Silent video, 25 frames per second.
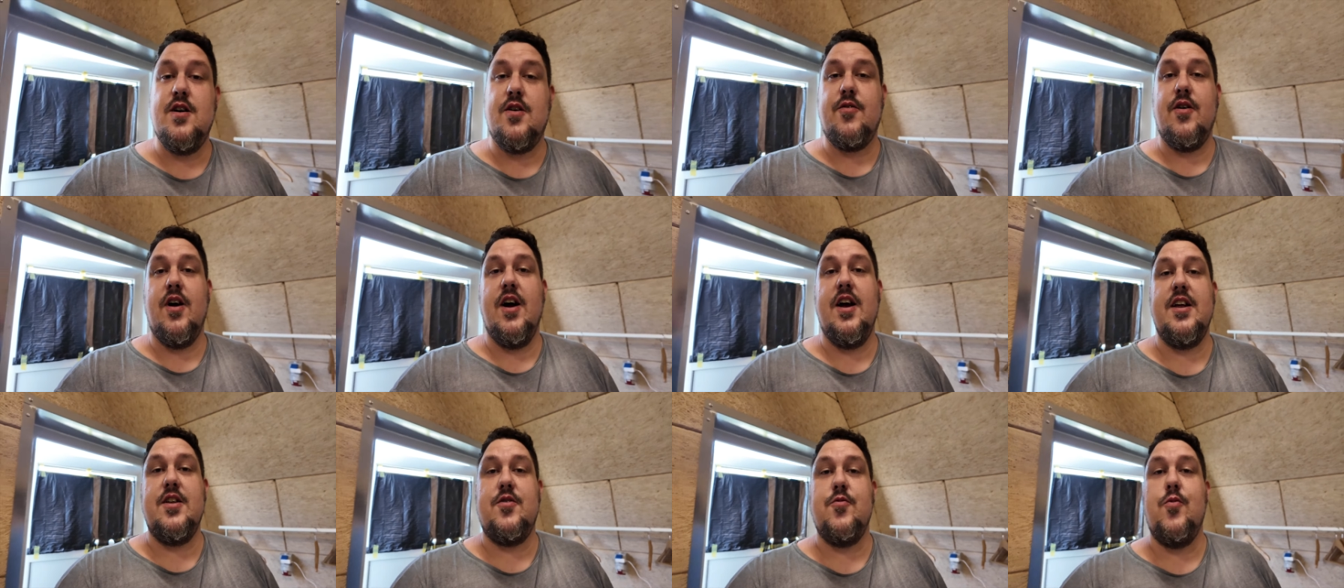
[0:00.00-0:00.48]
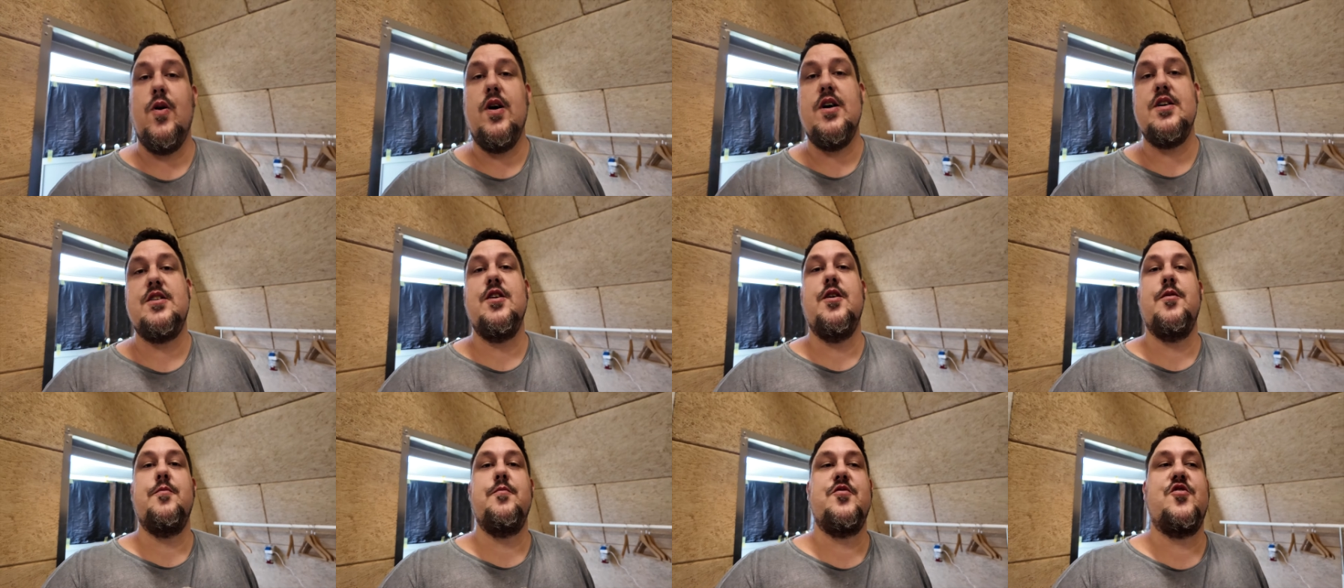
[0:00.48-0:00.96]
All right,
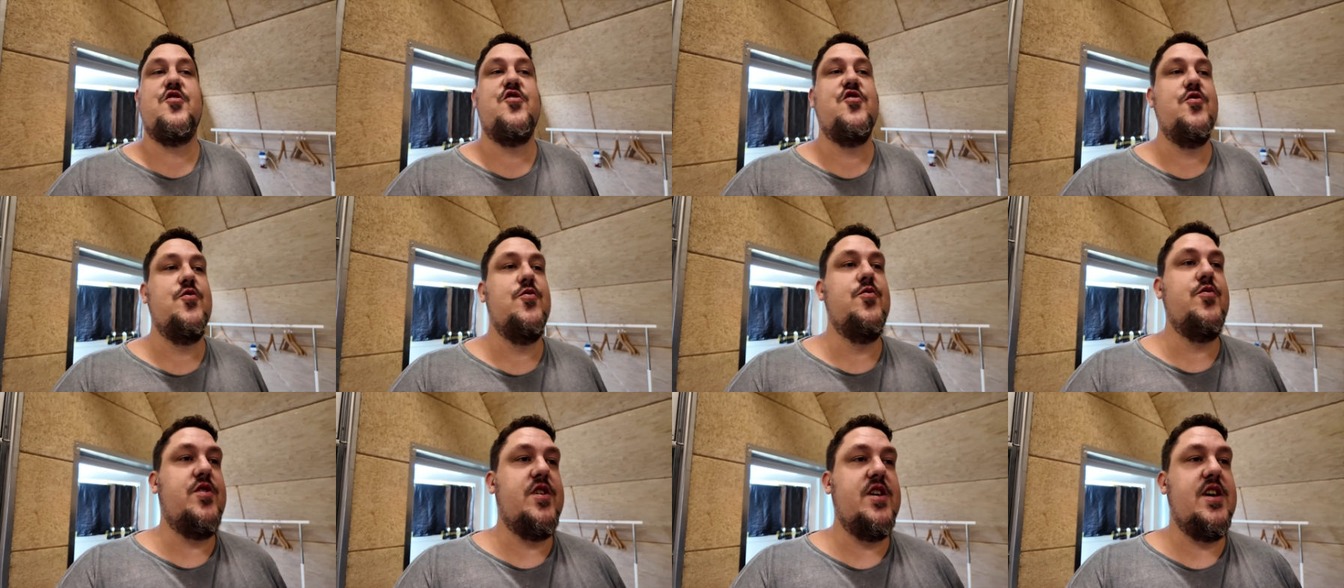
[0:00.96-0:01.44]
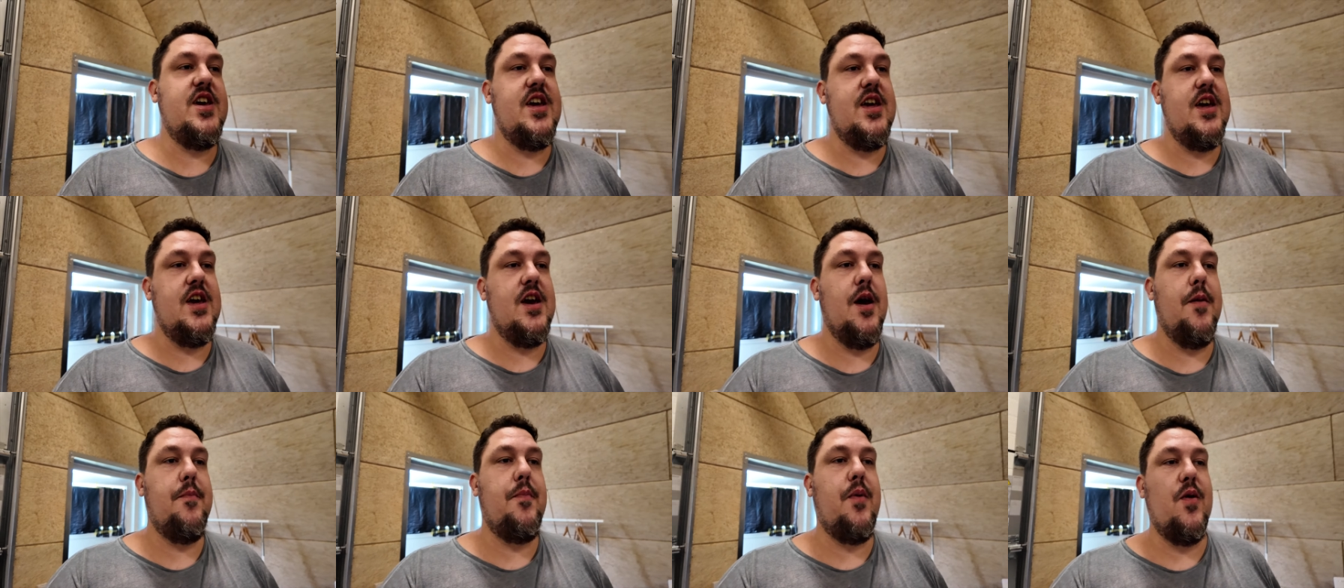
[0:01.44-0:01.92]
welcome to
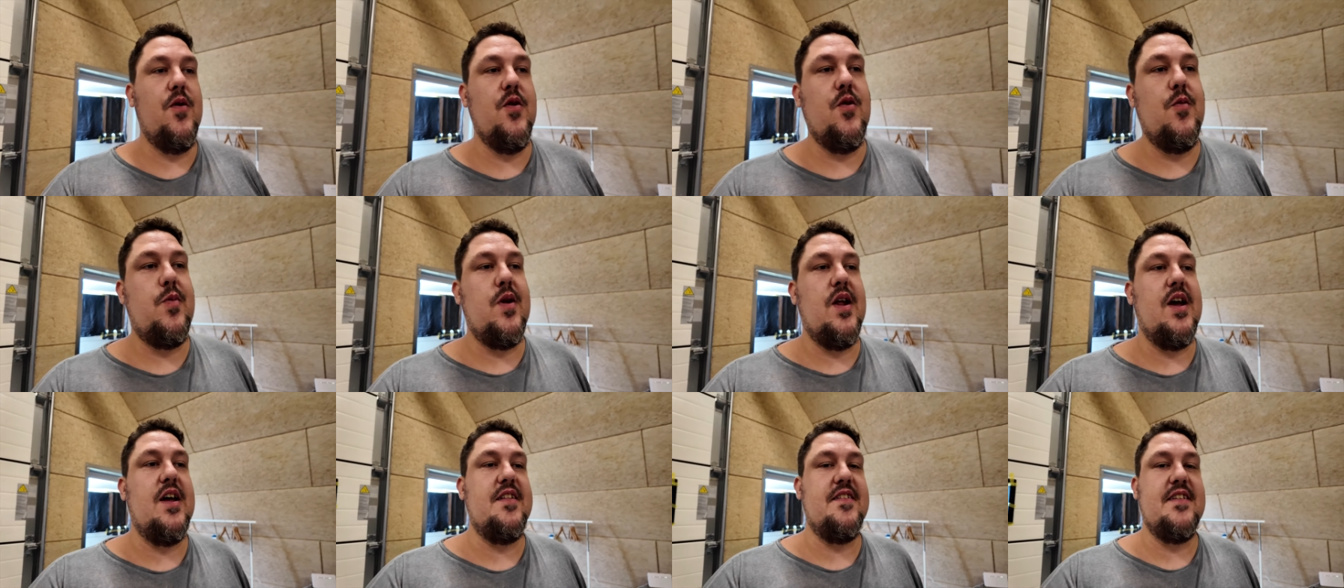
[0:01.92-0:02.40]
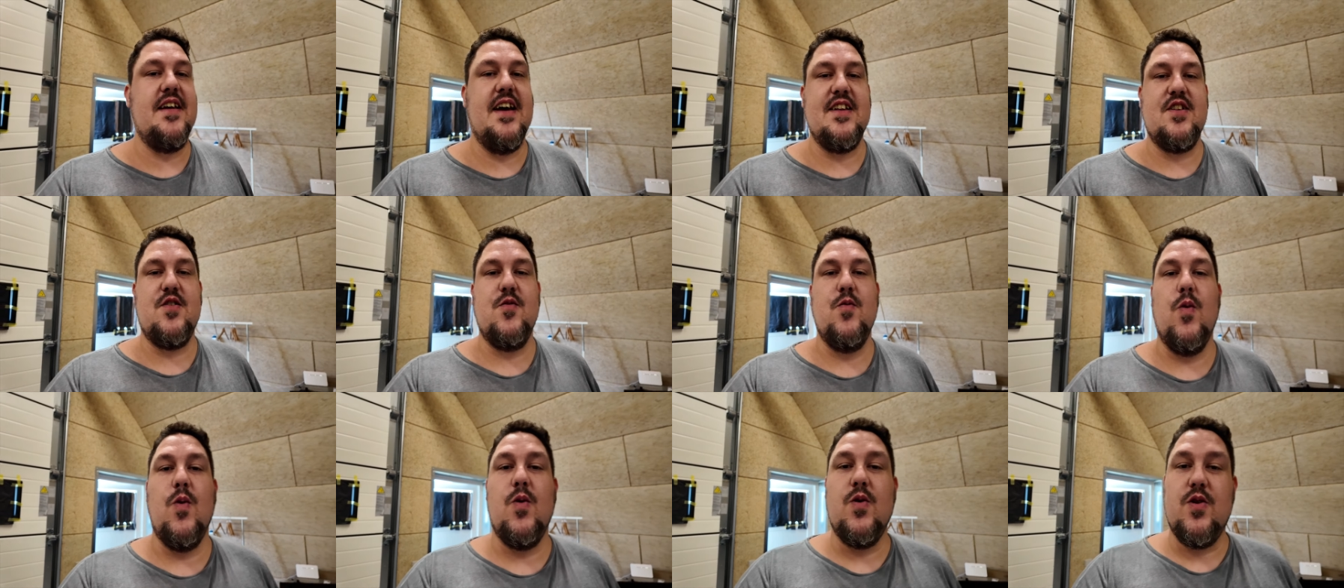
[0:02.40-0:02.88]
the Bongo Planes
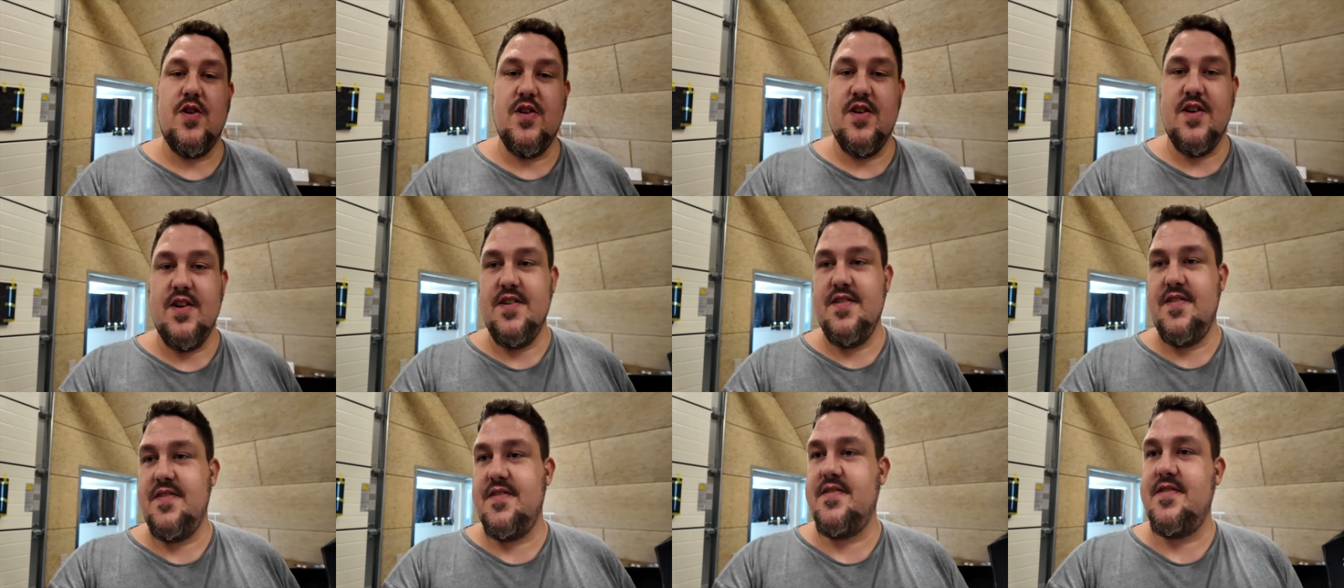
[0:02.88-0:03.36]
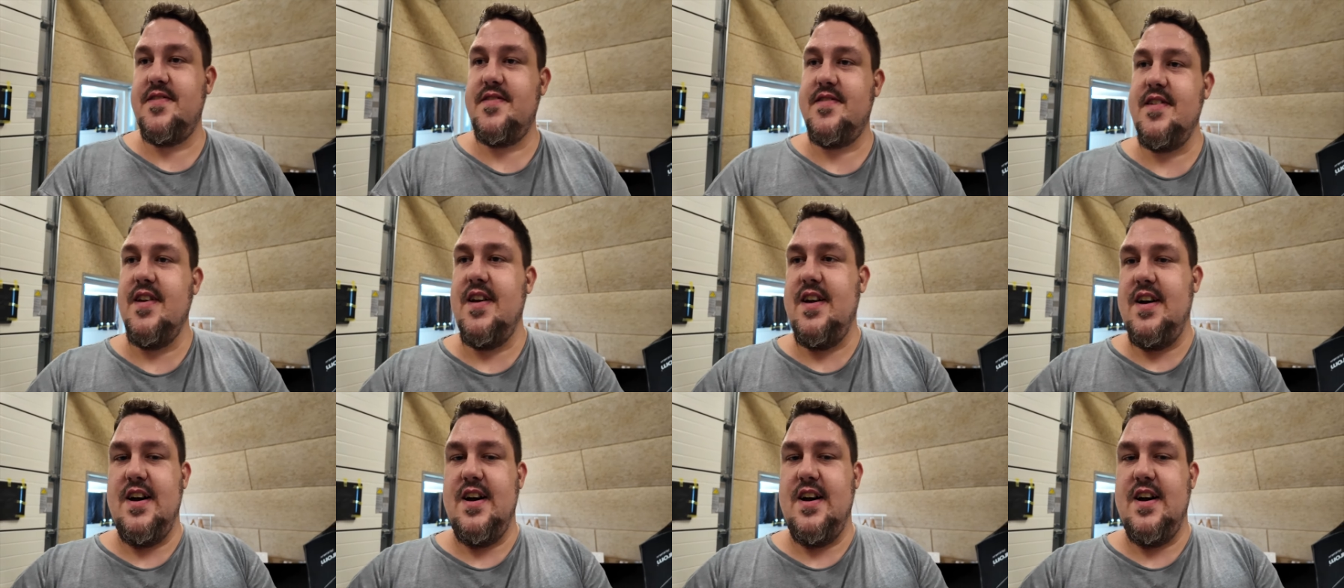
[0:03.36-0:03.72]
headquarters.